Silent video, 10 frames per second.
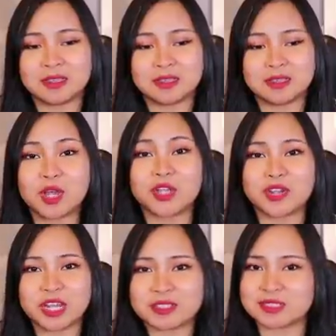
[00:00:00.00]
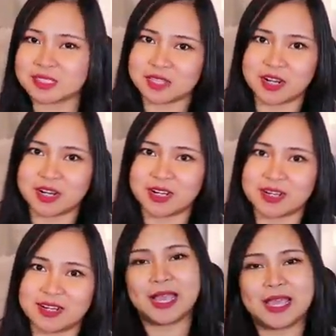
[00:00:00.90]
to a great start.
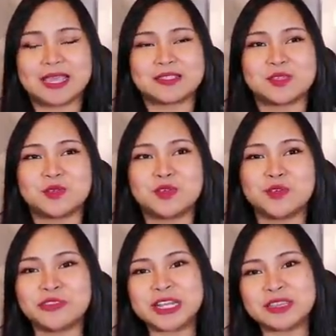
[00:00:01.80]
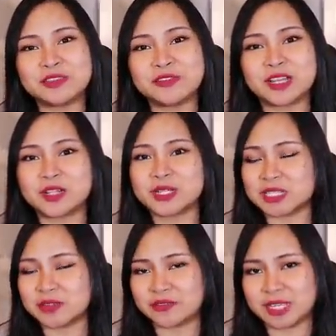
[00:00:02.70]
Ayan, so don't forget to follow
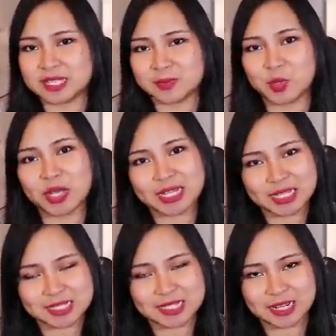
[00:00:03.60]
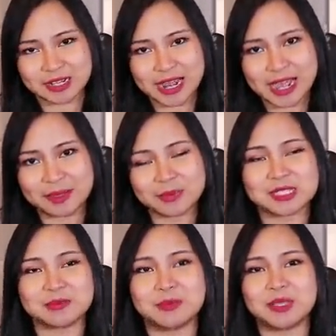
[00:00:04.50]
us on Facebook and Instagram. It's